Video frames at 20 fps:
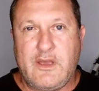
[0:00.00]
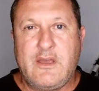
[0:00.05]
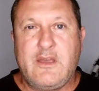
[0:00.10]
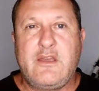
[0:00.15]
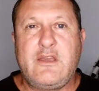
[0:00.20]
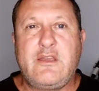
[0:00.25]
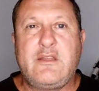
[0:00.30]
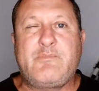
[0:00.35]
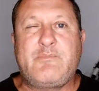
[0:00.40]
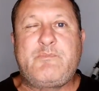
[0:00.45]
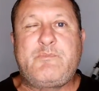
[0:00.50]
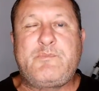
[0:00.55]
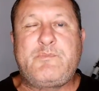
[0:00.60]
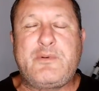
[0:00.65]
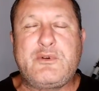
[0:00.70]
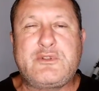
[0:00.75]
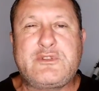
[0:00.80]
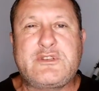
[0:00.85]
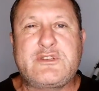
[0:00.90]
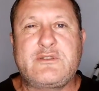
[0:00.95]
it
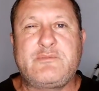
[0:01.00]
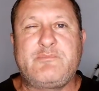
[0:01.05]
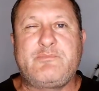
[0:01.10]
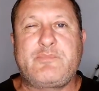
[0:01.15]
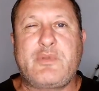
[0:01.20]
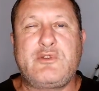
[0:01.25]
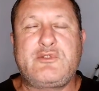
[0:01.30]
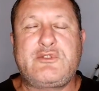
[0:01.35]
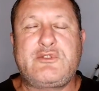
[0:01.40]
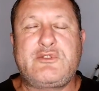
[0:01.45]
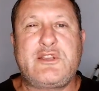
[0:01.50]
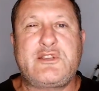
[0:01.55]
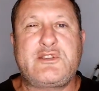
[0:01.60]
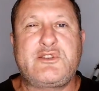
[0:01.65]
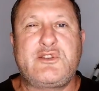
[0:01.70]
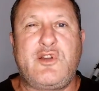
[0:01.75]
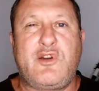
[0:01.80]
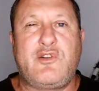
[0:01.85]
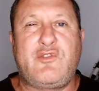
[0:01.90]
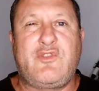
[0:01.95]
puts
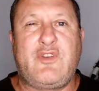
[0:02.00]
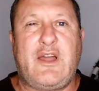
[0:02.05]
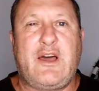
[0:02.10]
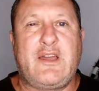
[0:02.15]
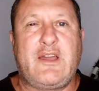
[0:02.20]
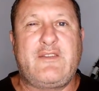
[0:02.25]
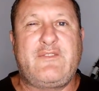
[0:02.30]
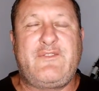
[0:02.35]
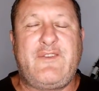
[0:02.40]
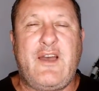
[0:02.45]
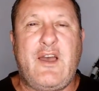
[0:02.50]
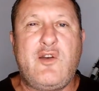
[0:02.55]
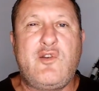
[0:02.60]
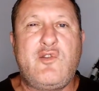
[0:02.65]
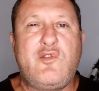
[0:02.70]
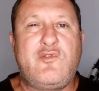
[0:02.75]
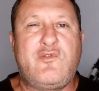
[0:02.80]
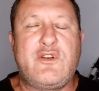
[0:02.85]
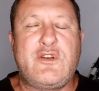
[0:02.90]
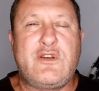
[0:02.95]
protection of life
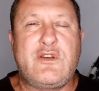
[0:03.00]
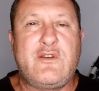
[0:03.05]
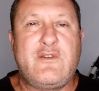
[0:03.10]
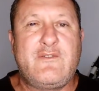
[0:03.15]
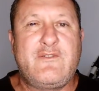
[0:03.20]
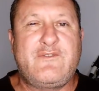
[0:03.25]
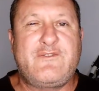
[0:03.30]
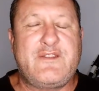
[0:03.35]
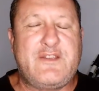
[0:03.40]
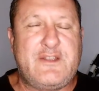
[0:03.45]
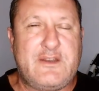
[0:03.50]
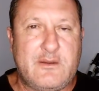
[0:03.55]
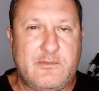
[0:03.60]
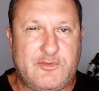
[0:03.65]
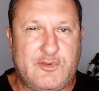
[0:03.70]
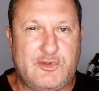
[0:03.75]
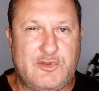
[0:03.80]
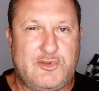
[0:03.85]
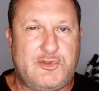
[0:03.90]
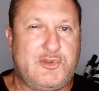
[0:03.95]
over freedom
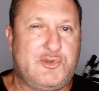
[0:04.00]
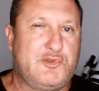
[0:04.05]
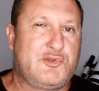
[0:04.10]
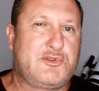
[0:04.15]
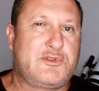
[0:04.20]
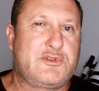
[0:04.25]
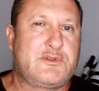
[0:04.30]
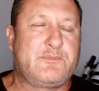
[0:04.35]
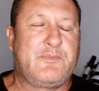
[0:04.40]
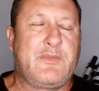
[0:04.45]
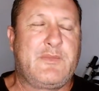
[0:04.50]
to choose.